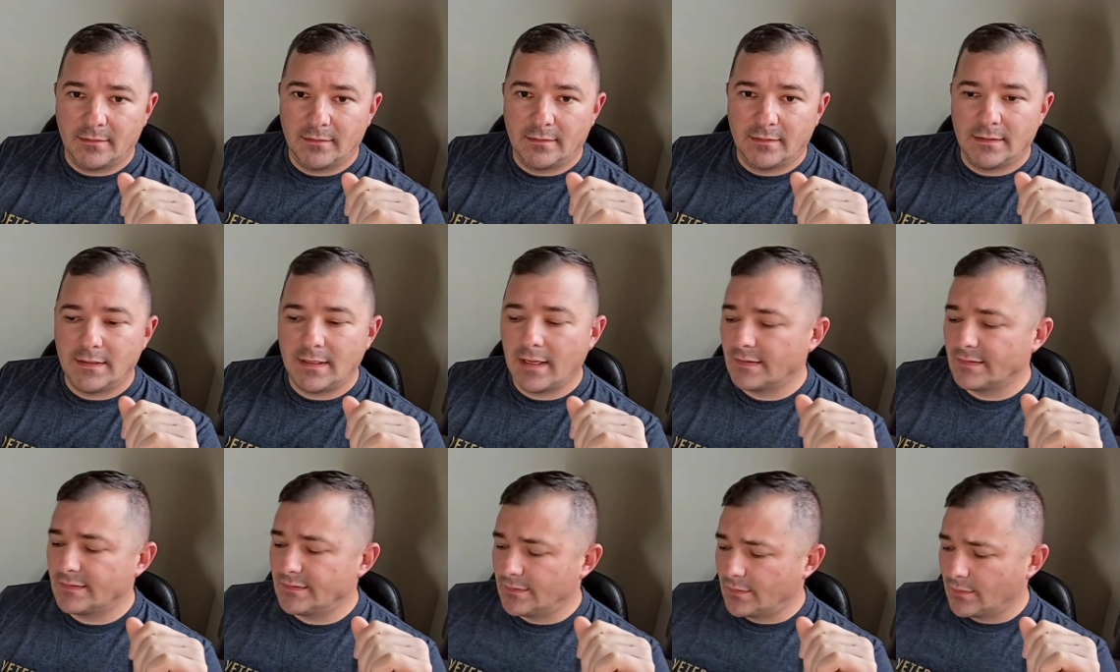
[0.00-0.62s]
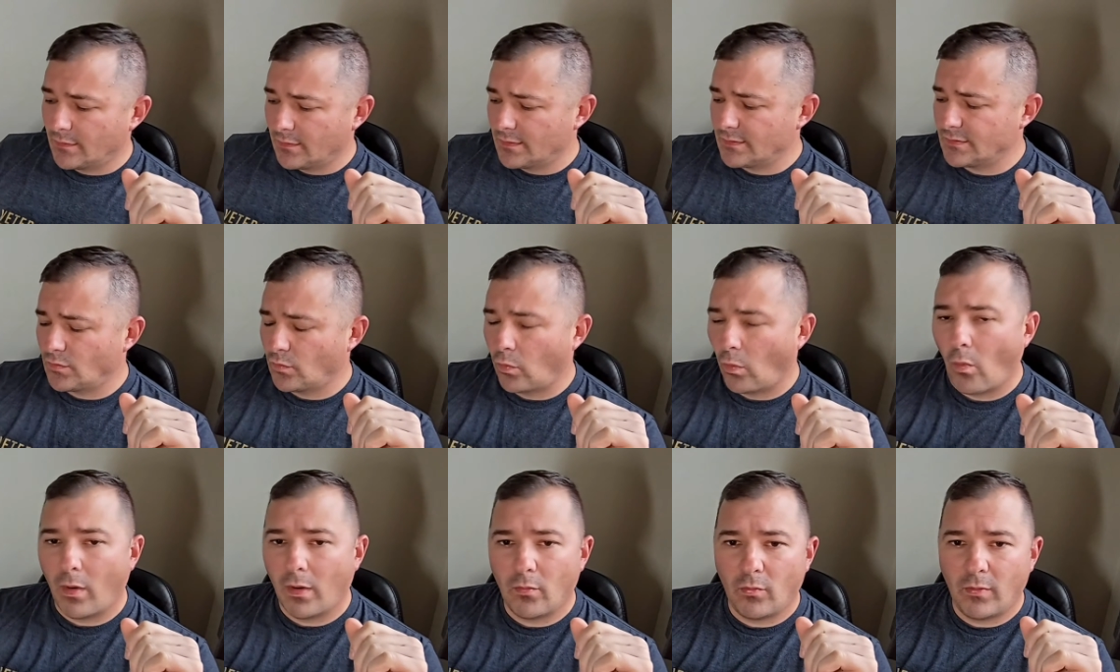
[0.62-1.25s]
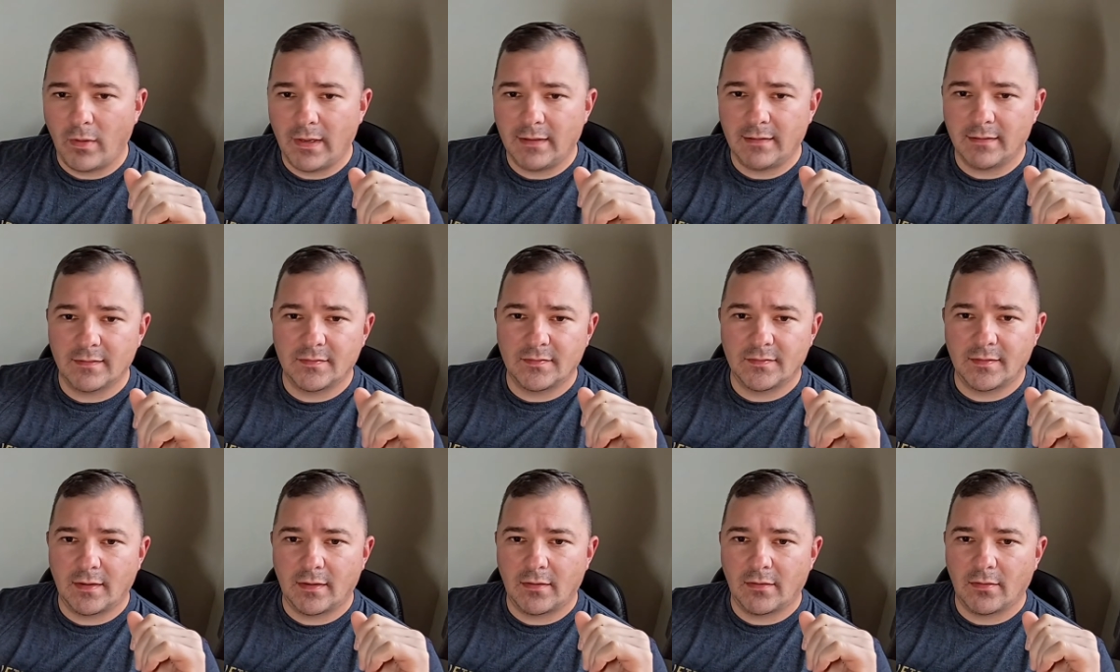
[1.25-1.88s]
Yes, there is one weakness
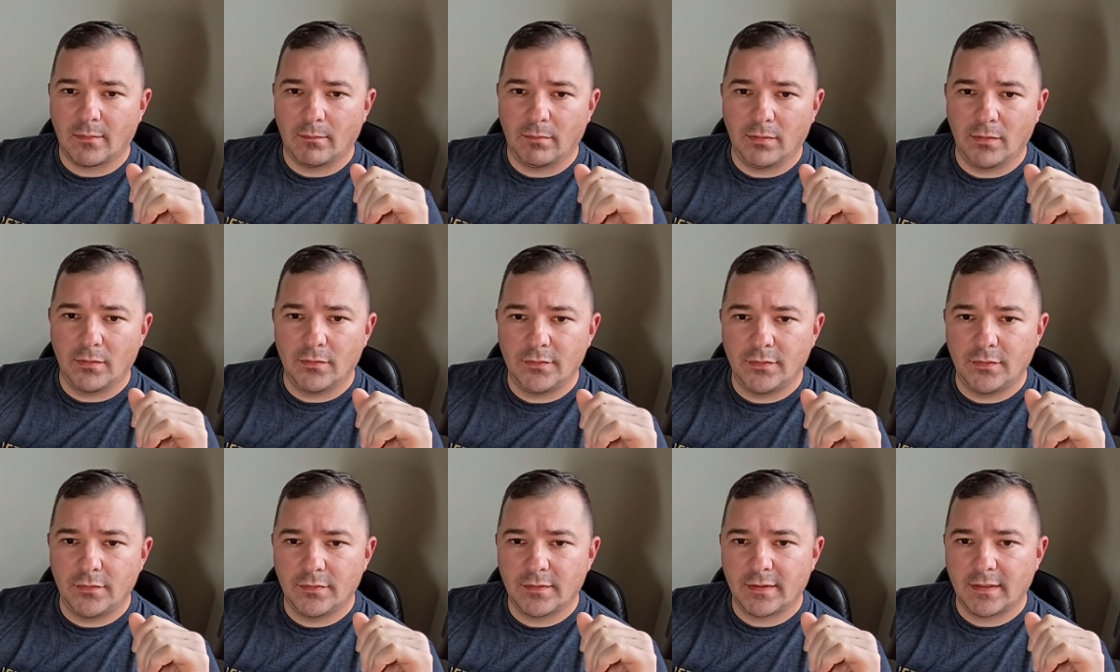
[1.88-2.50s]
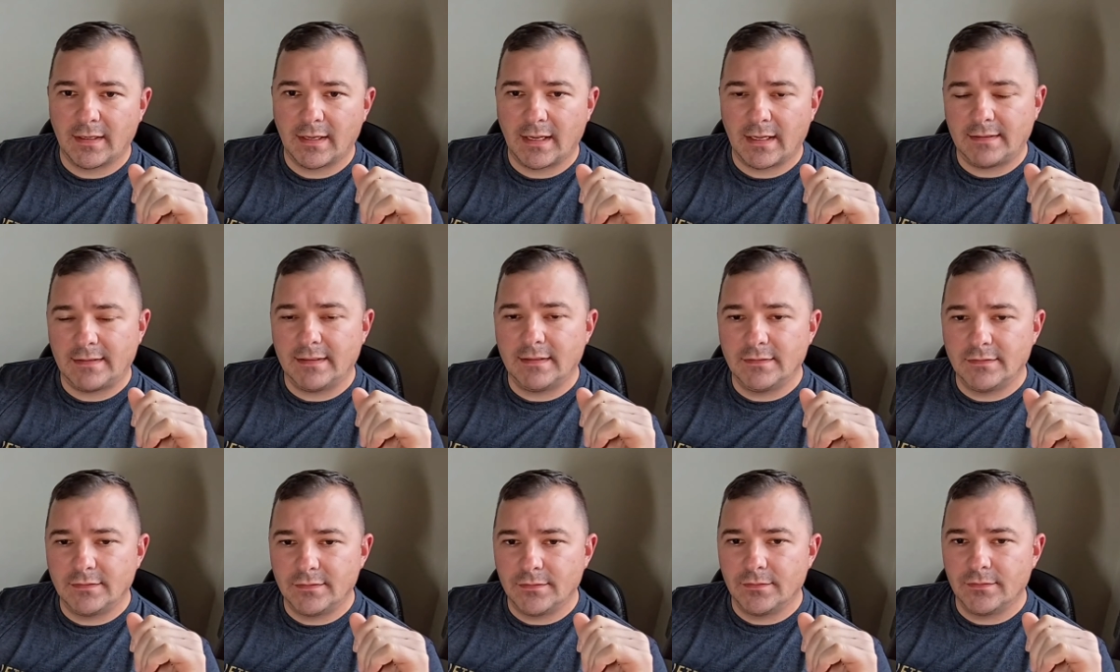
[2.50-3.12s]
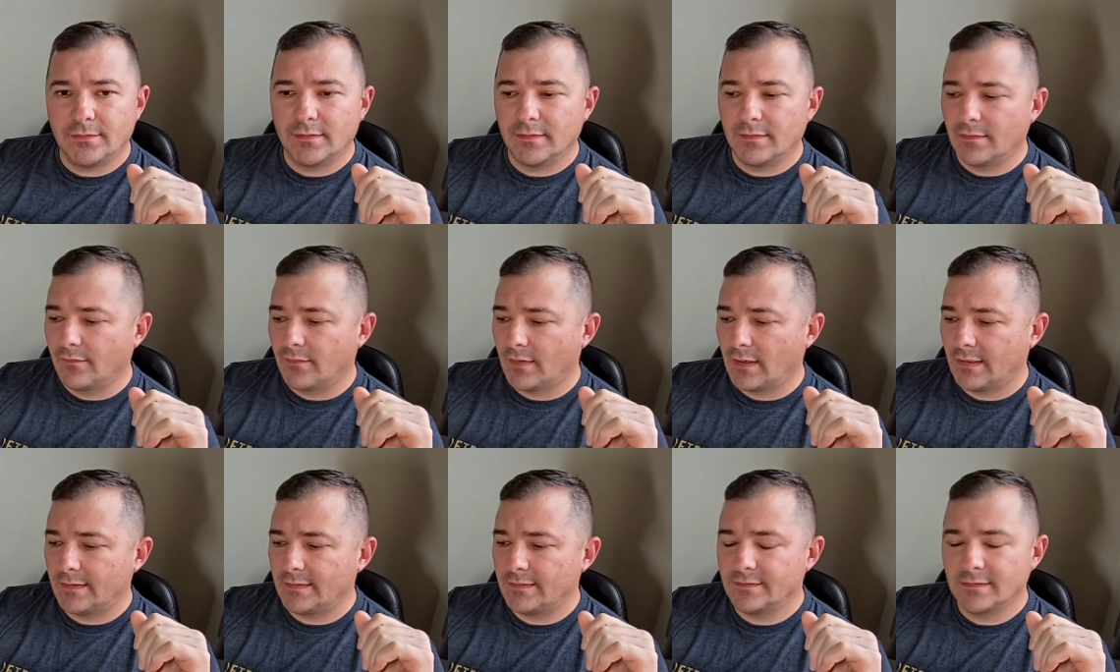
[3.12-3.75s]
there, the Bluetooth connecting to the
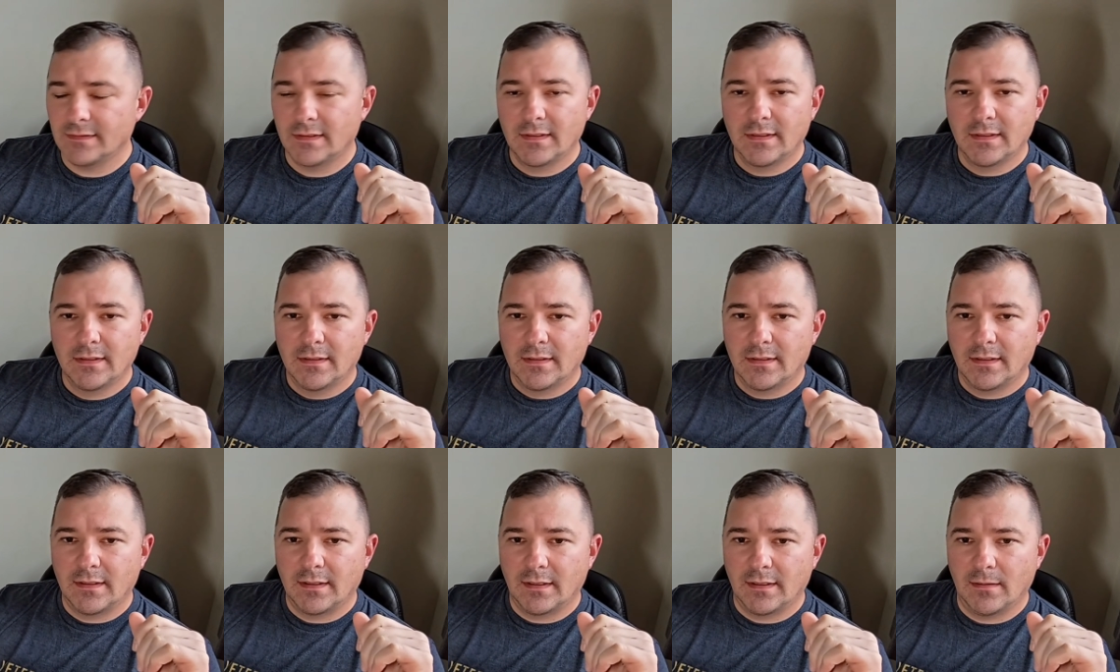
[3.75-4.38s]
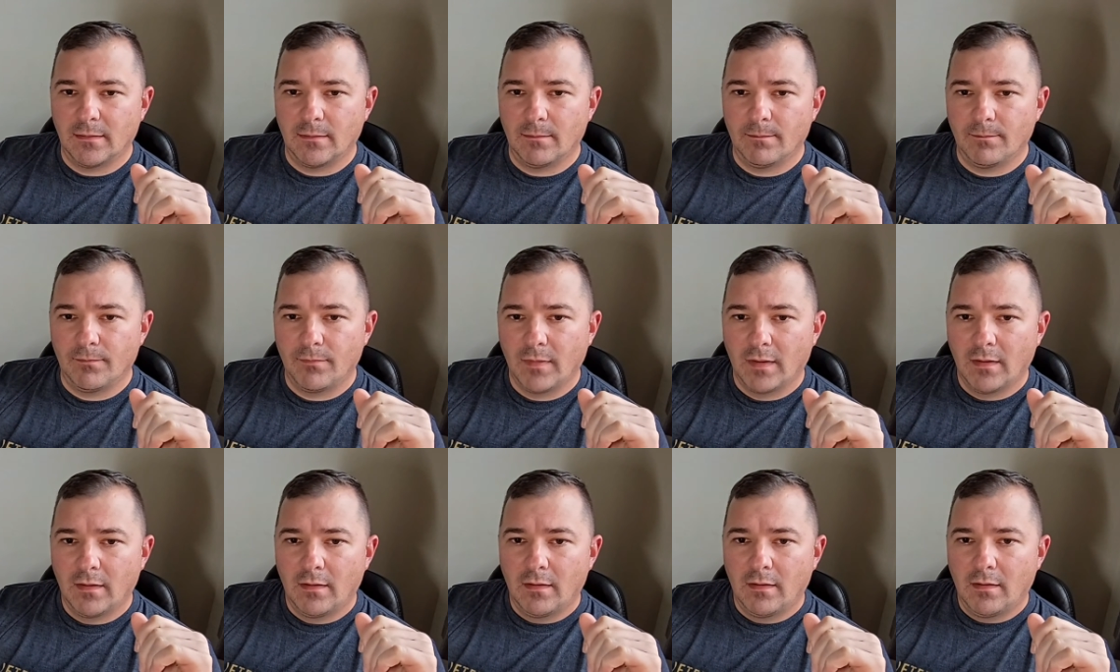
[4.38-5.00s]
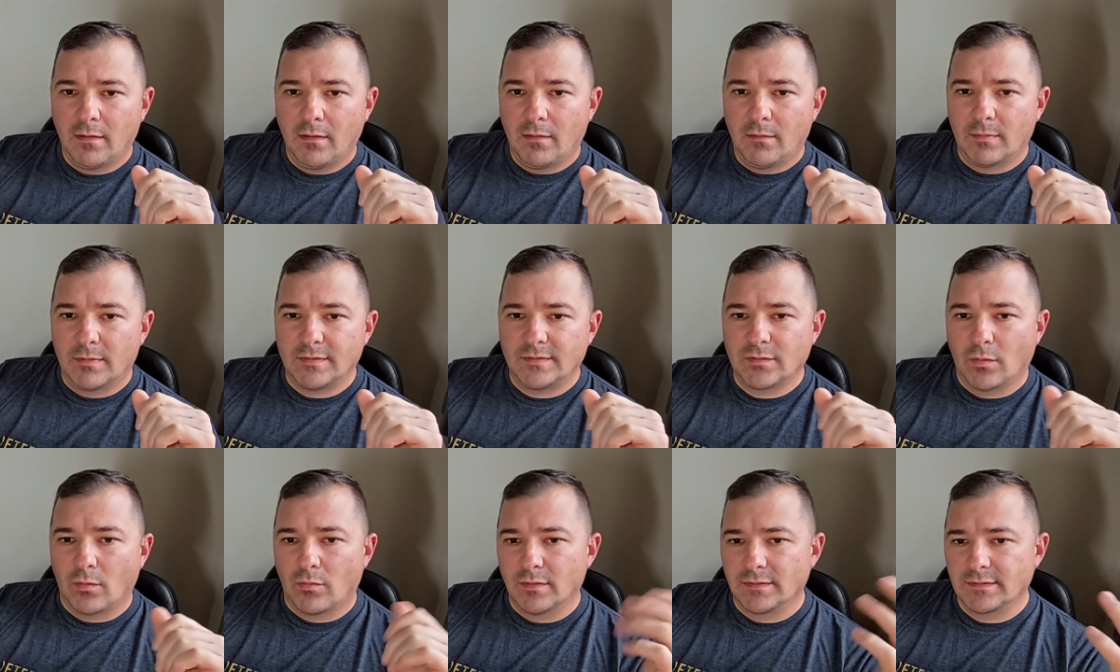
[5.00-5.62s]
device, but
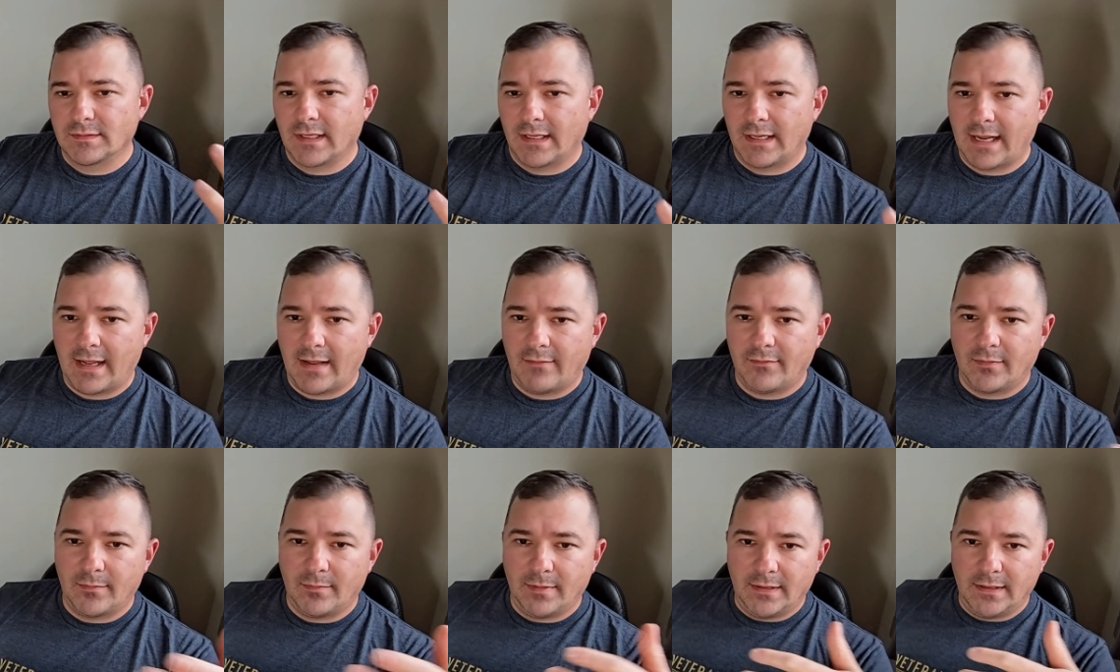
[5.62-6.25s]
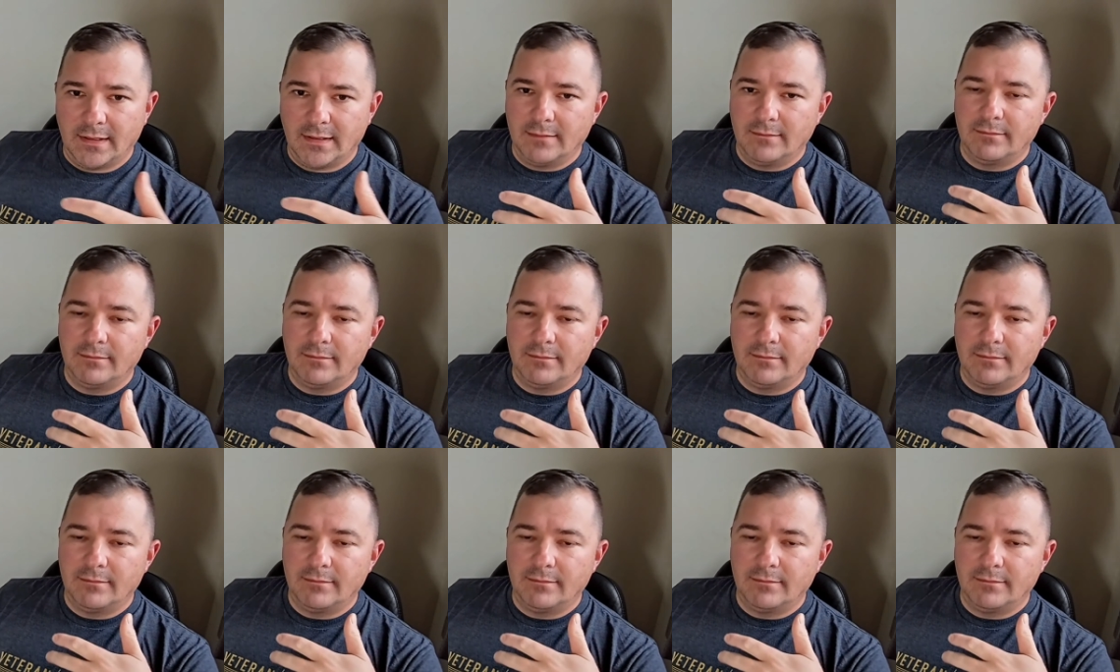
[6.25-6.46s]
someone's going to have to be